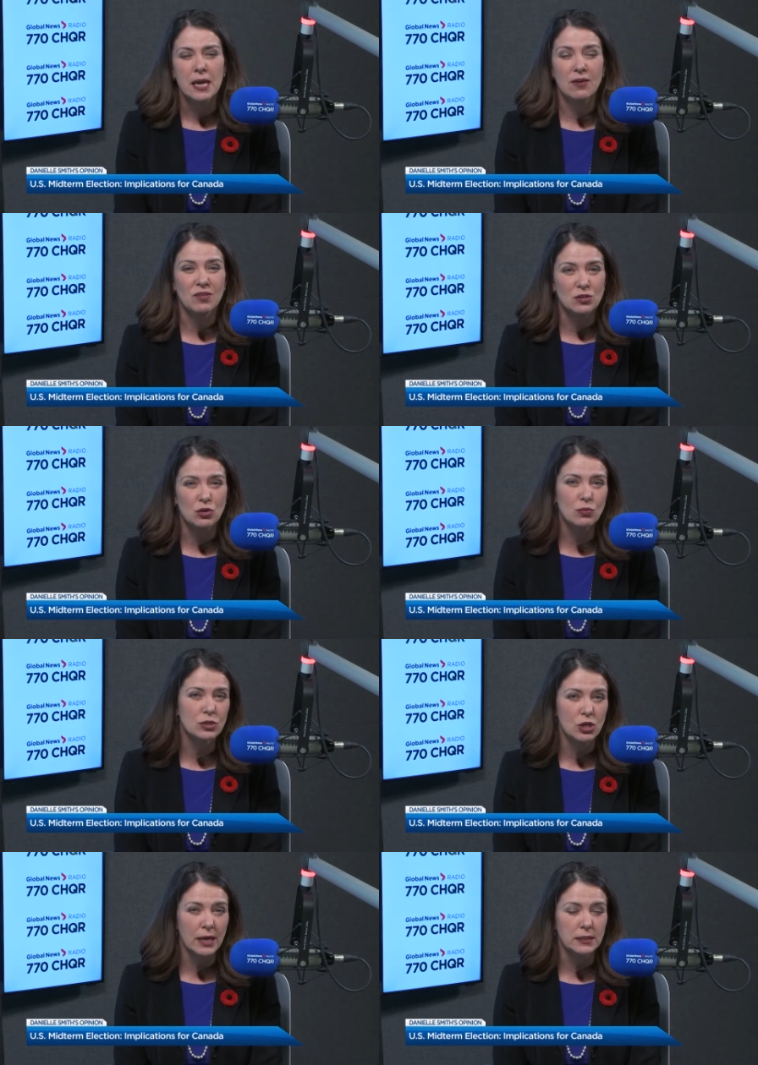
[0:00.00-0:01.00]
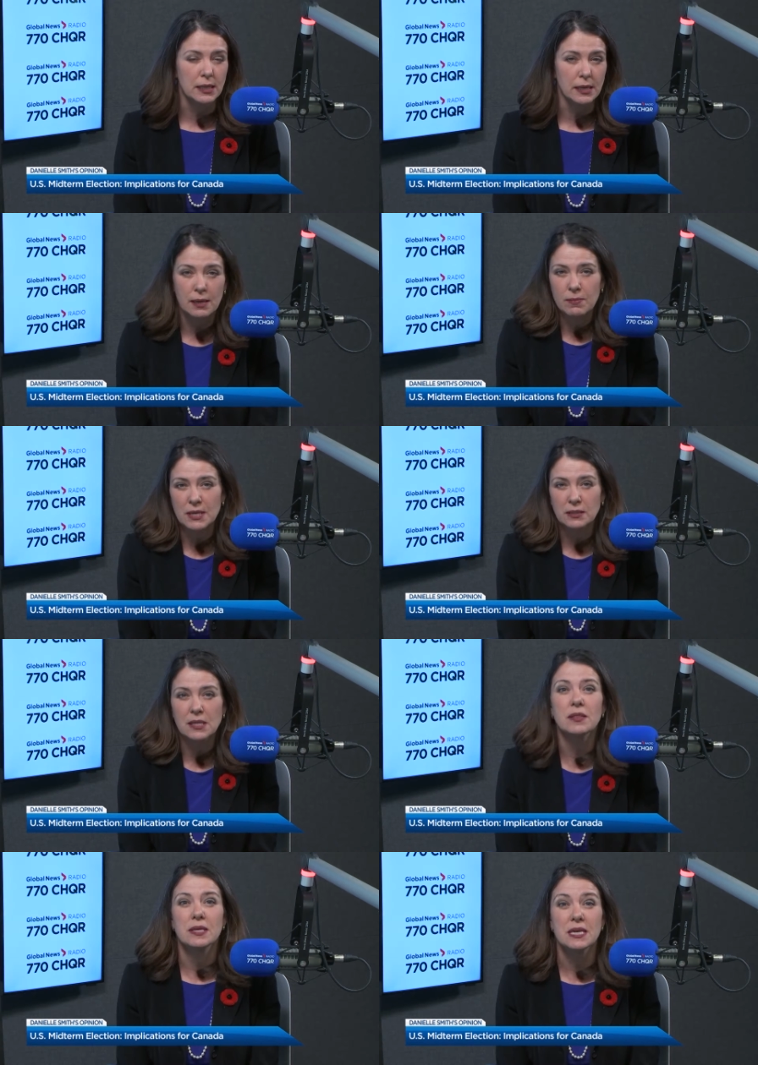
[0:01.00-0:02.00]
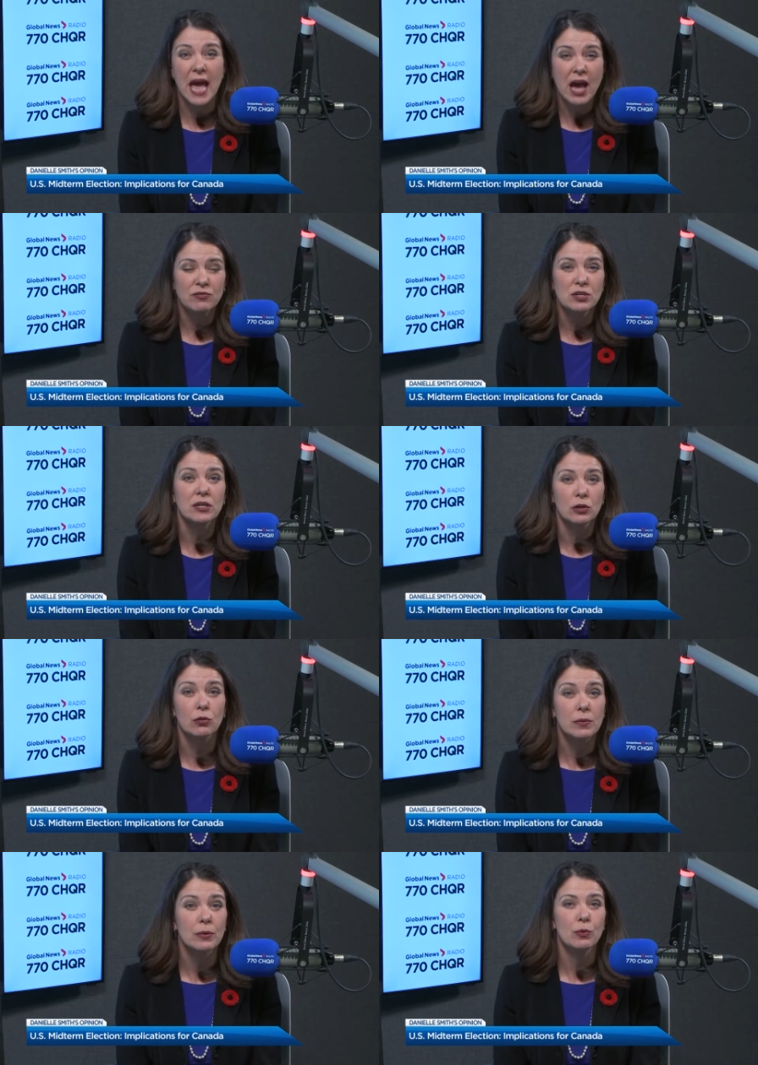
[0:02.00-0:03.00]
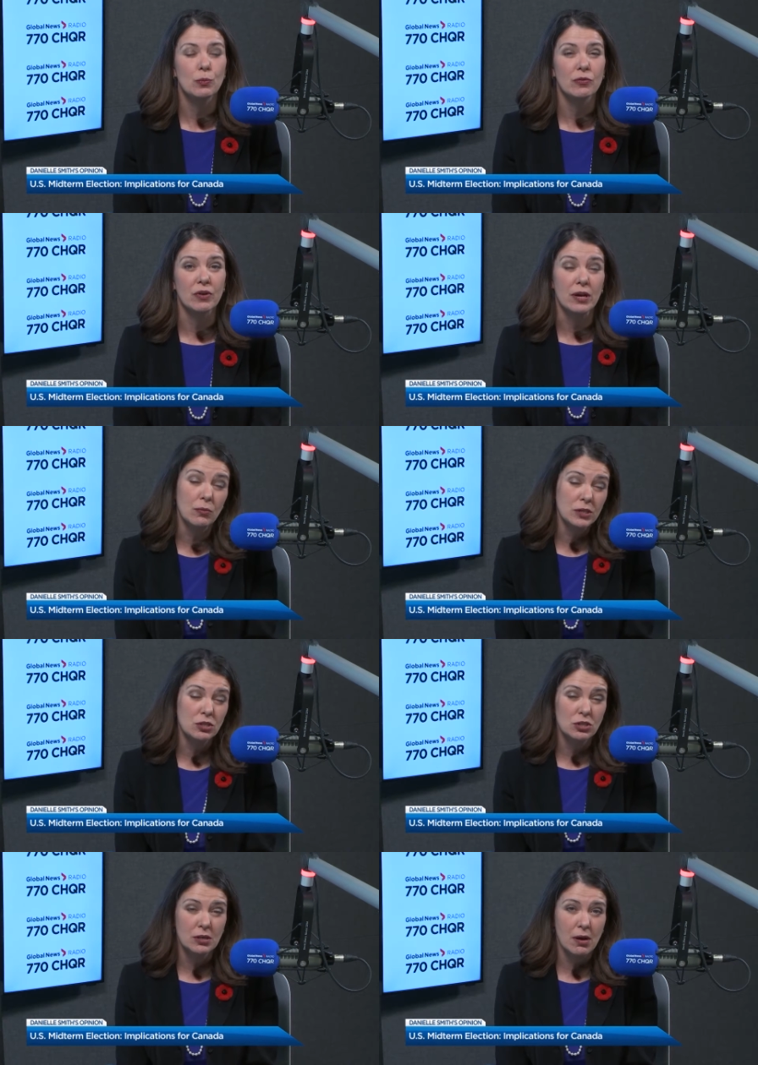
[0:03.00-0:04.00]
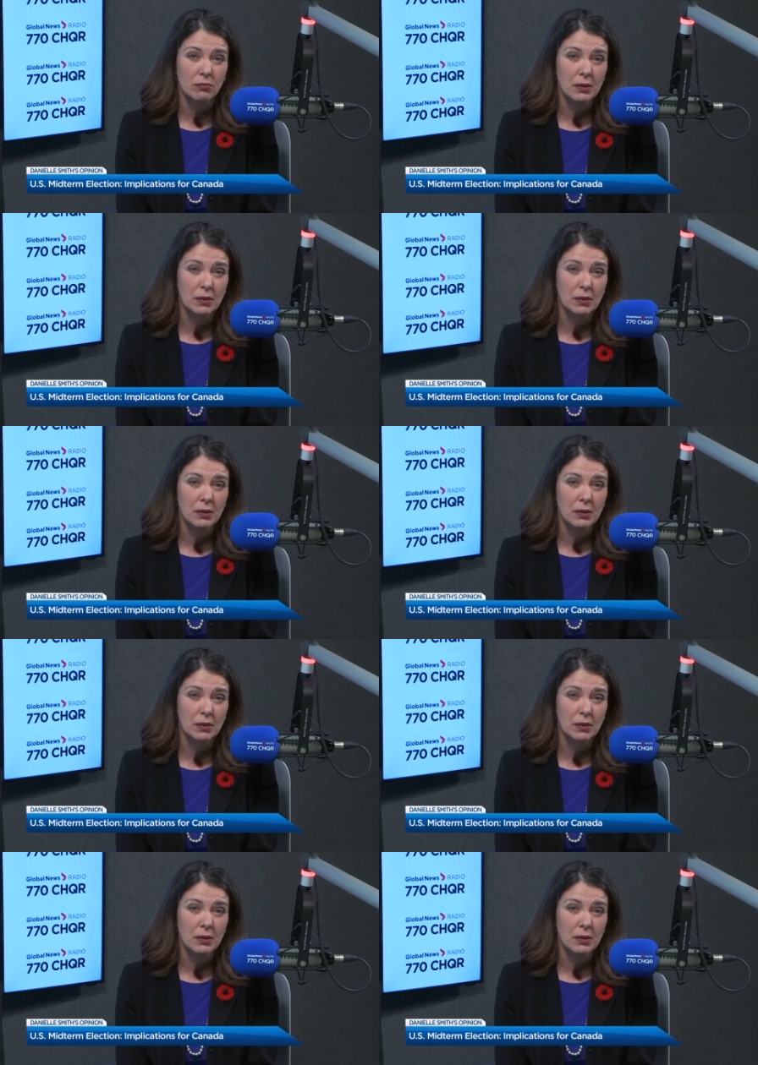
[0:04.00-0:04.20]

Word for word: If they do reject it, it means that the NAFTA agreement will prevail, which which you know,